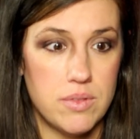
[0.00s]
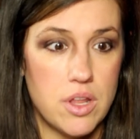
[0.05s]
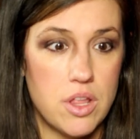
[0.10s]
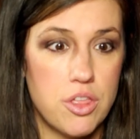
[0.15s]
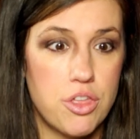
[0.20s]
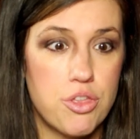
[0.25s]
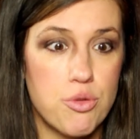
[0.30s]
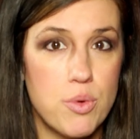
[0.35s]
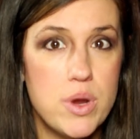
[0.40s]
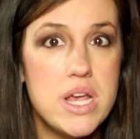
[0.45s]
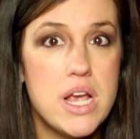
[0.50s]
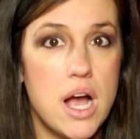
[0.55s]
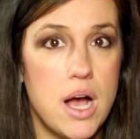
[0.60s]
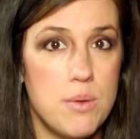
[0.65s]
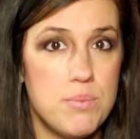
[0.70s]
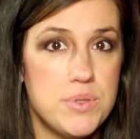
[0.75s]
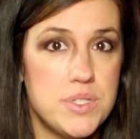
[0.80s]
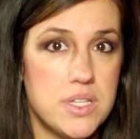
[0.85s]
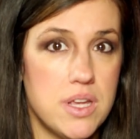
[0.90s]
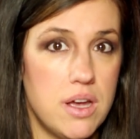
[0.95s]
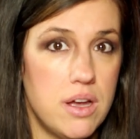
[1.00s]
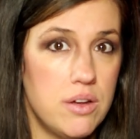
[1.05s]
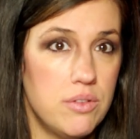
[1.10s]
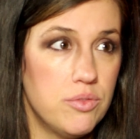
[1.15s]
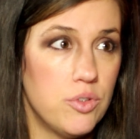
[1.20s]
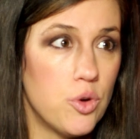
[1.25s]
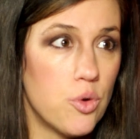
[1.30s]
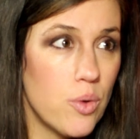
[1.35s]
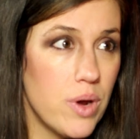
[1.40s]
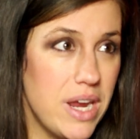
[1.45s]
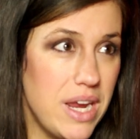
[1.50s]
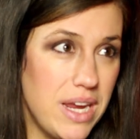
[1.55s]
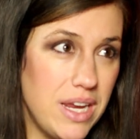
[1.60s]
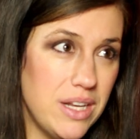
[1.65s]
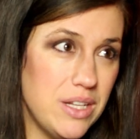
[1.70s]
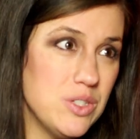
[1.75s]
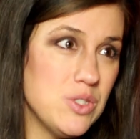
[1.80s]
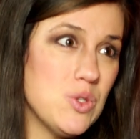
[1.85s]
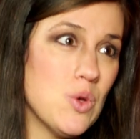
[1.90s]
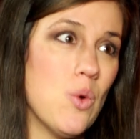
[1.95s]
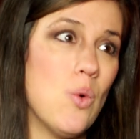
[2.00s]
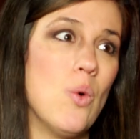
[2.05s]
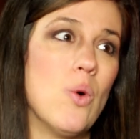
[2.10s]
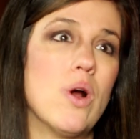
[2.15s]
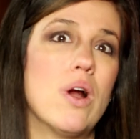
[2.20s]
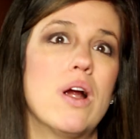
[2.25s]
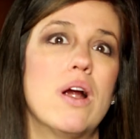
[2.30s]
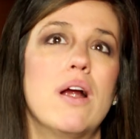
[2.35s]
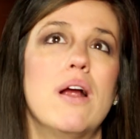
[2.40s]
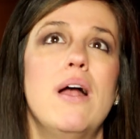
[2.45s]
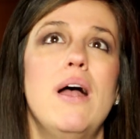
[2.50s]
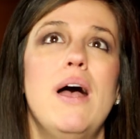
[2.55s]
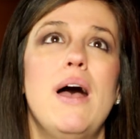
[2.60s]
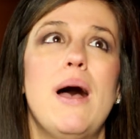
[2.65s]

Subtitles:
3 cups of greens or,